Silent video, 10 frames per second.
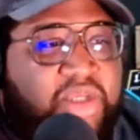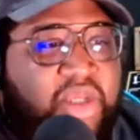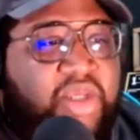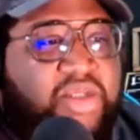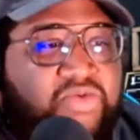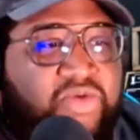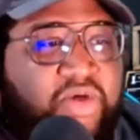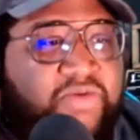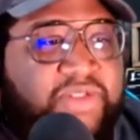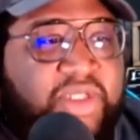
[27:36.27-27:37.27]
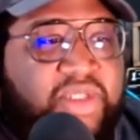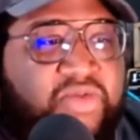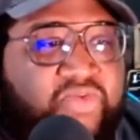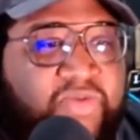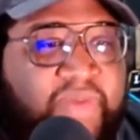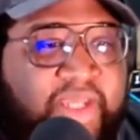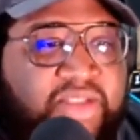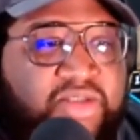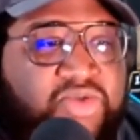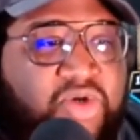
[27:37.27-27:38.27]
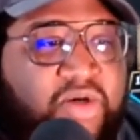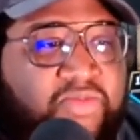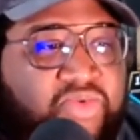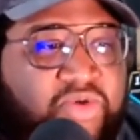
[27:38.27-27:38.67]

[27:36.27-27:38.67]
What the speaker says: you know what I'm saying, you went back to the drawing board